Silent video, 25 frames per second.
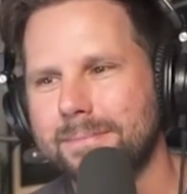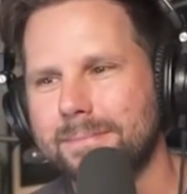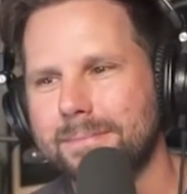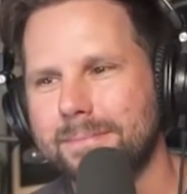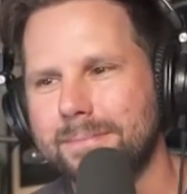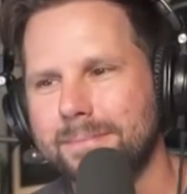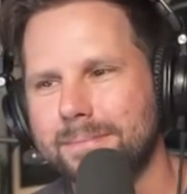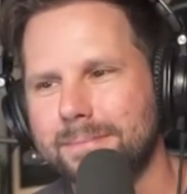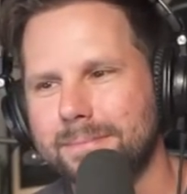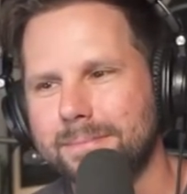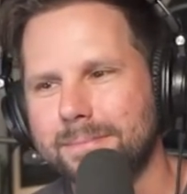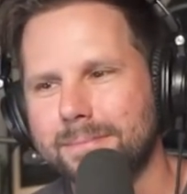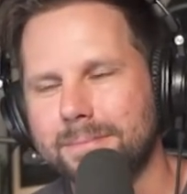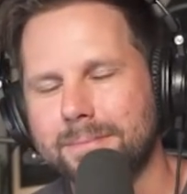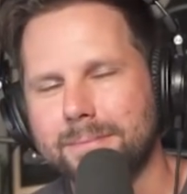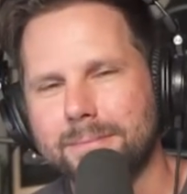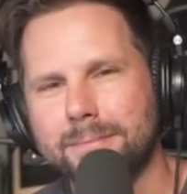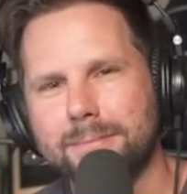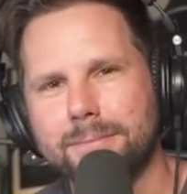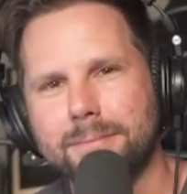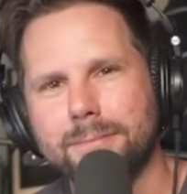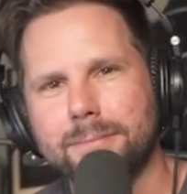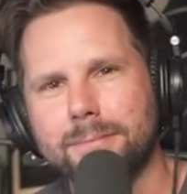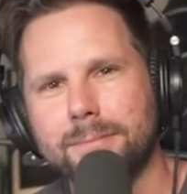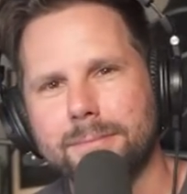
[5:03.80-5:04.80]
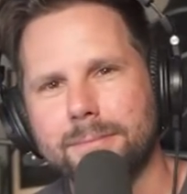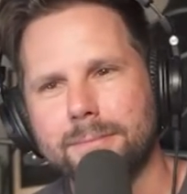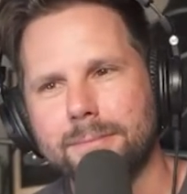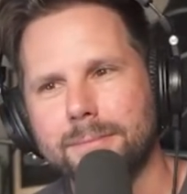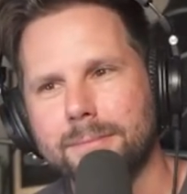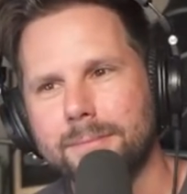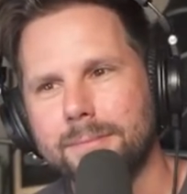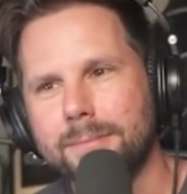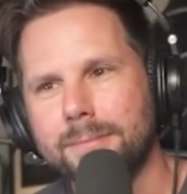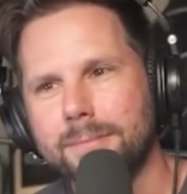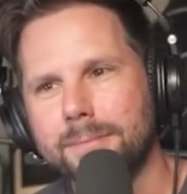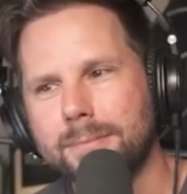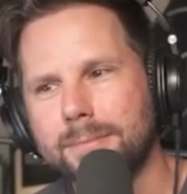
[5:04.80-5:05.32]

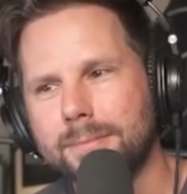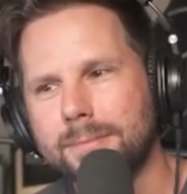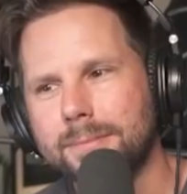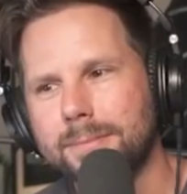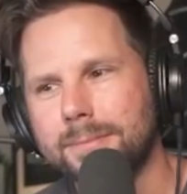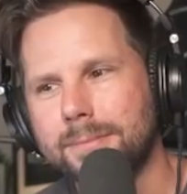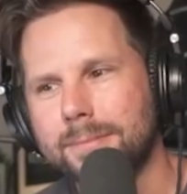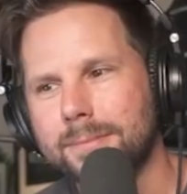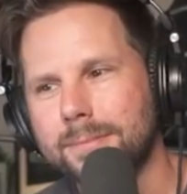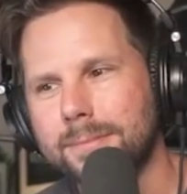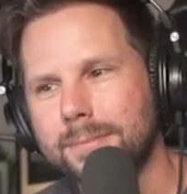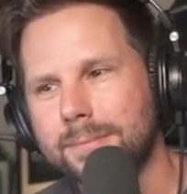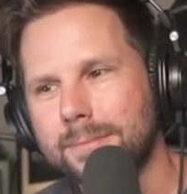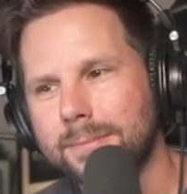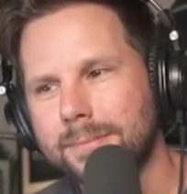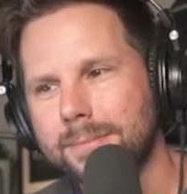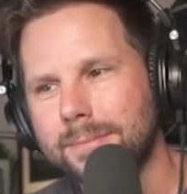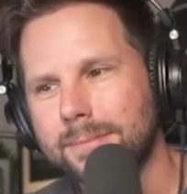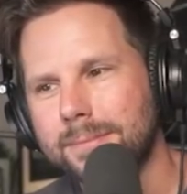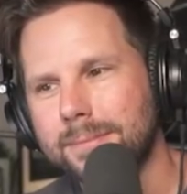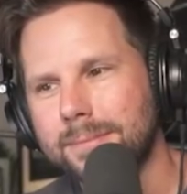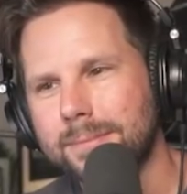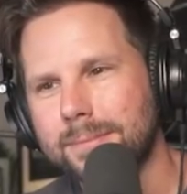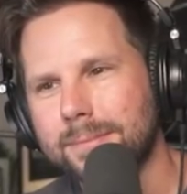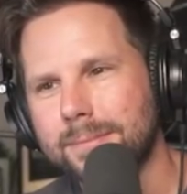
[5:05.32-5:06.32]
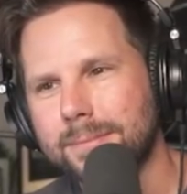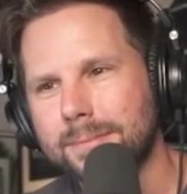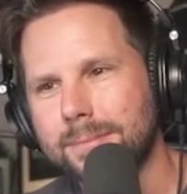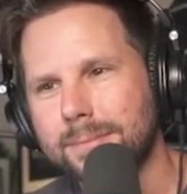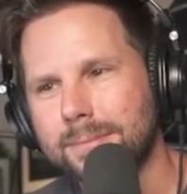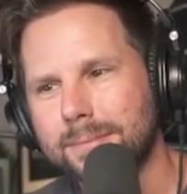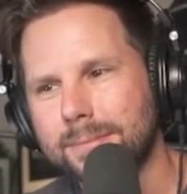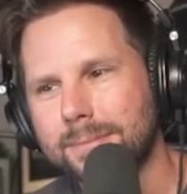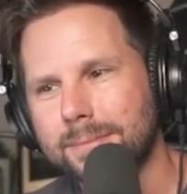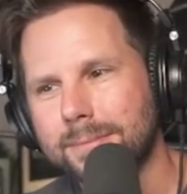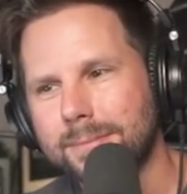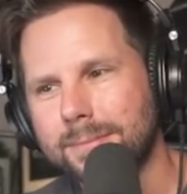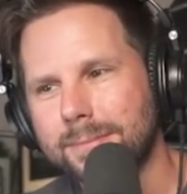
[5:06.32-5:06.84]

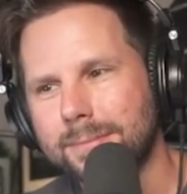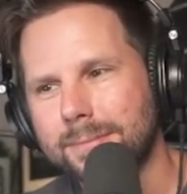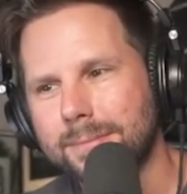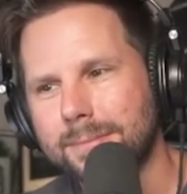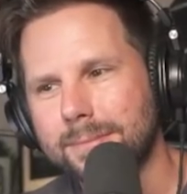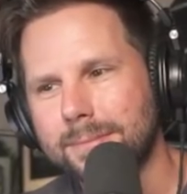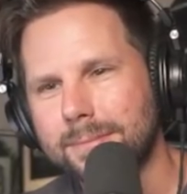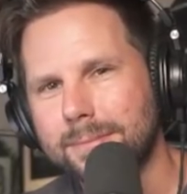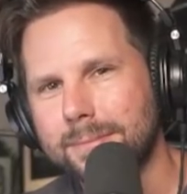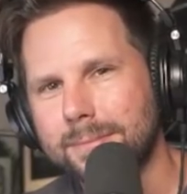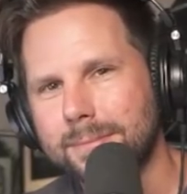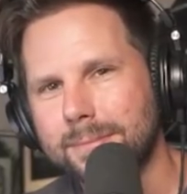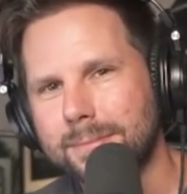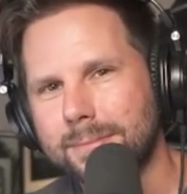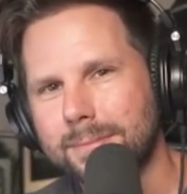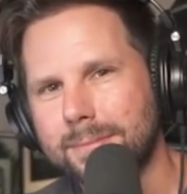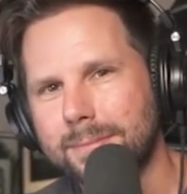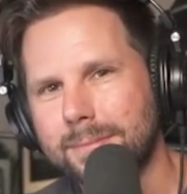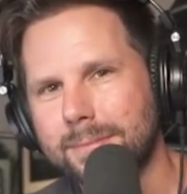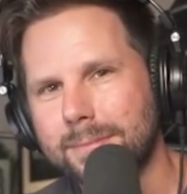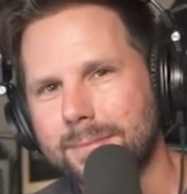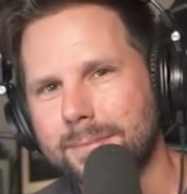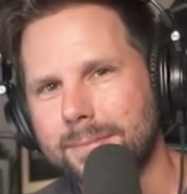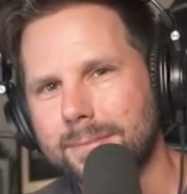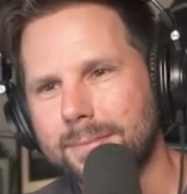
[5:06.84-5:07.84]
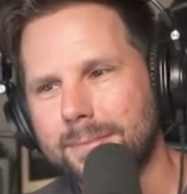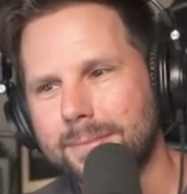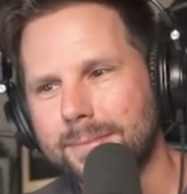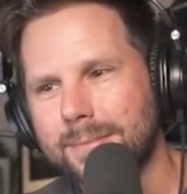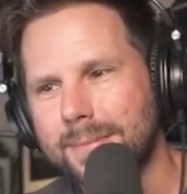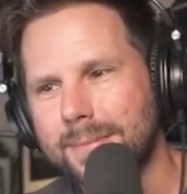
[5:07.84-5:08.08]
(not speaking)